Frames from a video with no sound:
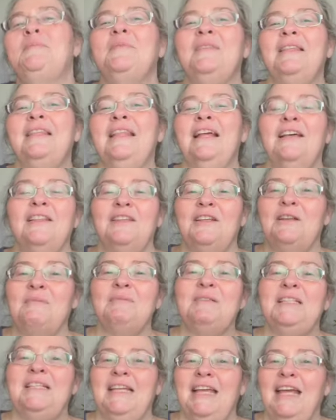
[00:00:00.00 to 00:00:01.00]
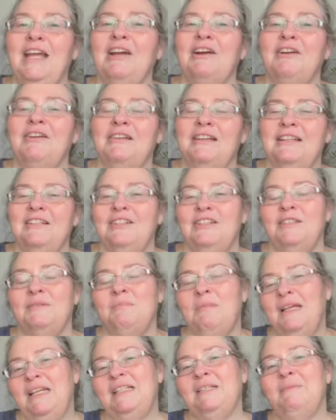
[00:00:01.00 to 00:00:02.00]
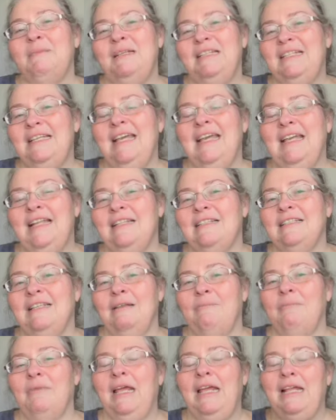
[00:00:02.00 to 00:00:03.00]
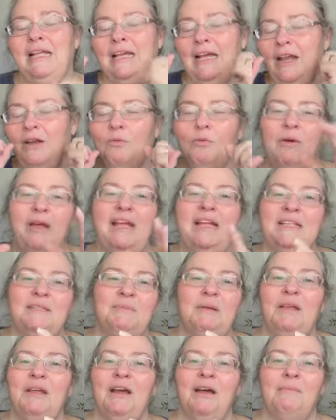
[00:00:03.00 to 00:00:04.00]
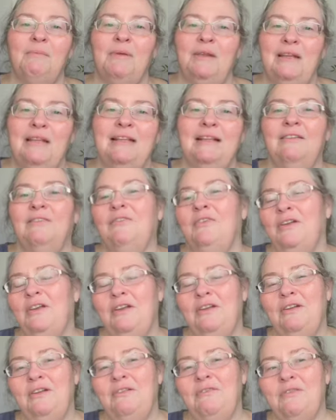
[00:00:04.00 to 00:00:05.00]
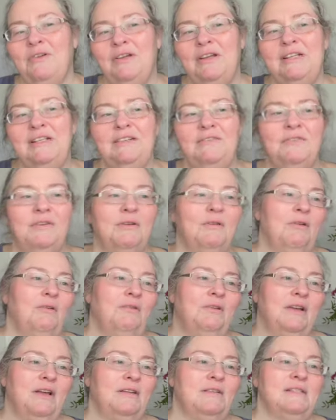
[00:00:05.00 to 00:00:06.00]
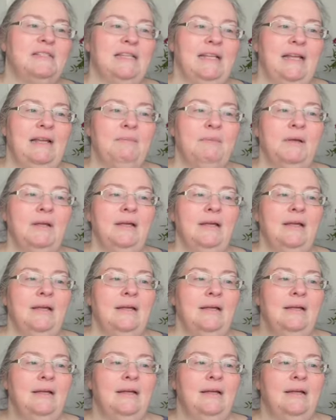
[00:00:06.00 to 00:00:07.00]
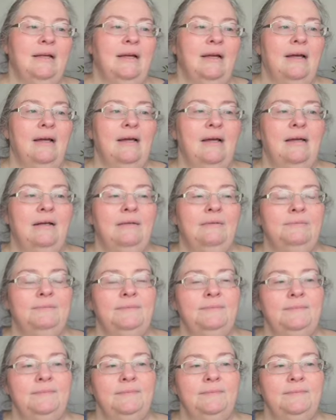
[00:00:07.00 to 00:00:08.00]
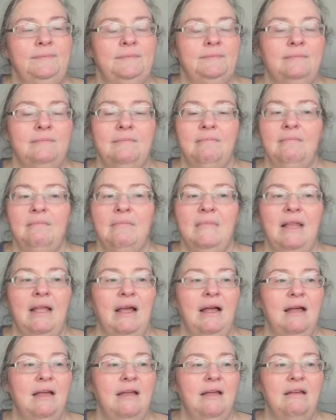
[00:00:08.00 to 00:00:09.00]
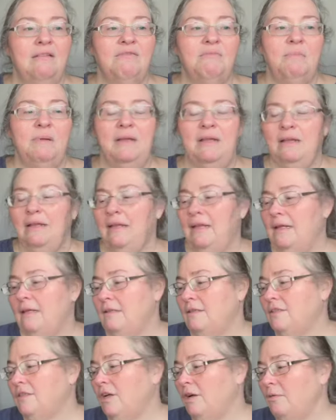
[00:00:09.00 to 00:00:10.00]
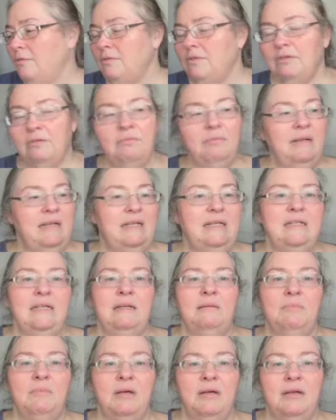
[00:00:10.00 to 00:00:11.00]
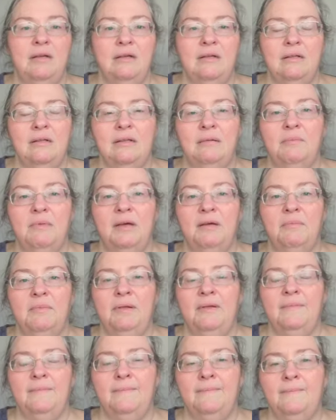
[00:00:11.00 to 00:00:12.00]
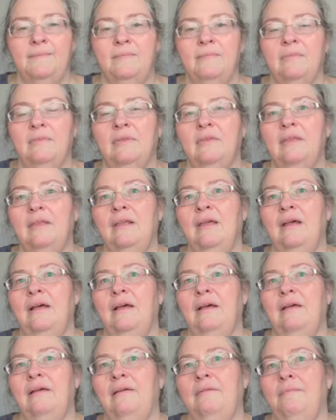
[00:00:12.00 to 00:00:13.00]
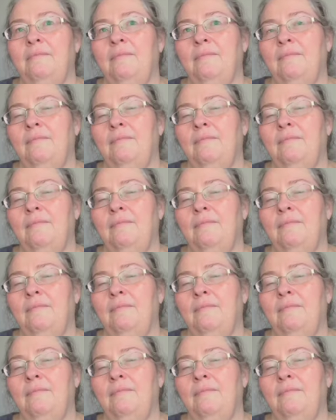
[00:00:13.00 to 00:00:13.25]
not that I'm scared, it just makes me tense and kind of wakes me up, and then I'm finding it very difficult to go to sleep. I have been in total mending mode at the moment. I've